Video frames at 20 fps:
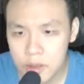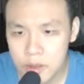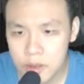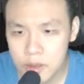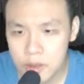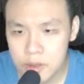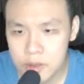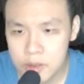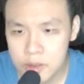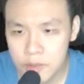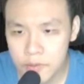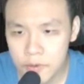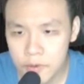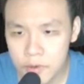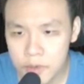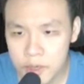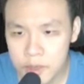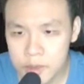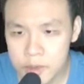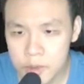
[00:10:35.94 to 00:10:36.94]
Several
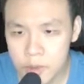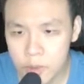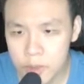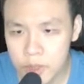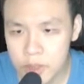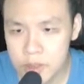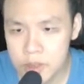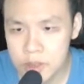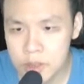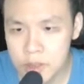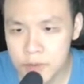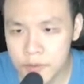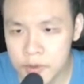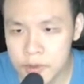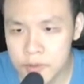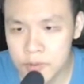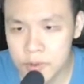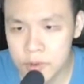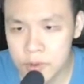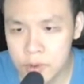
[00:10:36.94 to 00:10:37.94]
times and weakens
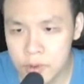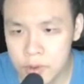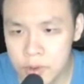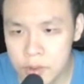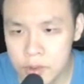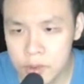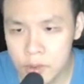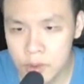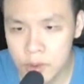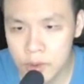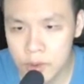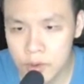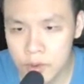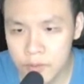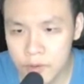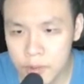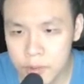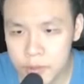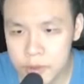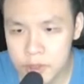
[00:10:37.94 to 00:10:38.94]
defense for 2 turns with
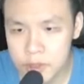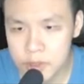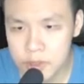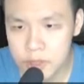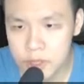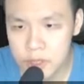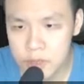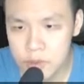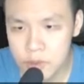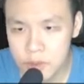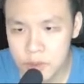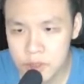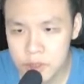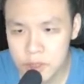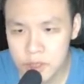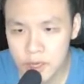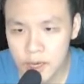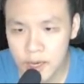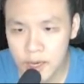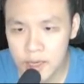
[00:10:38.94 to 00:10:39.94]
35% chance with each
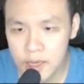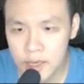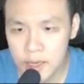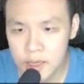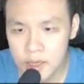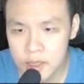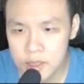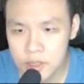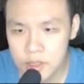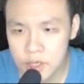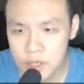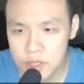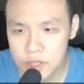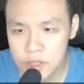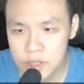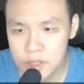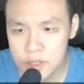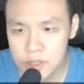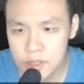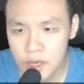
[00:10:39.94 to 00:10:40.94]
attack, and
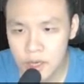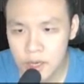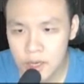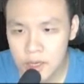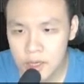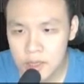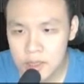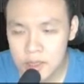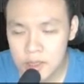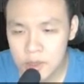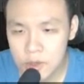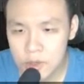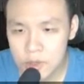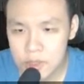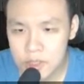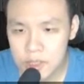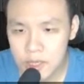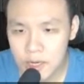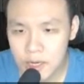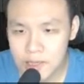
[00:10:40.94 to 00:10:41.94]
exchanges
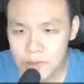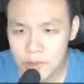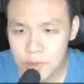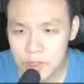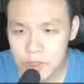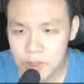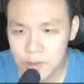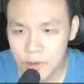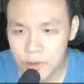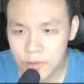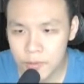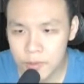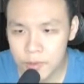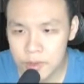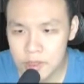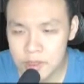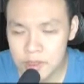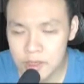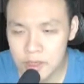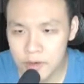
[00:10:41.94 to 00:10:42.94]
decrease attack speed debuff with
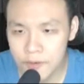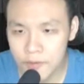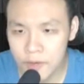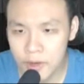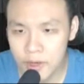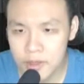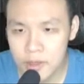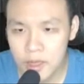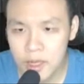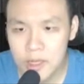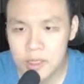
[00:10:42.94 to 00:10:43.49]
a stun effect.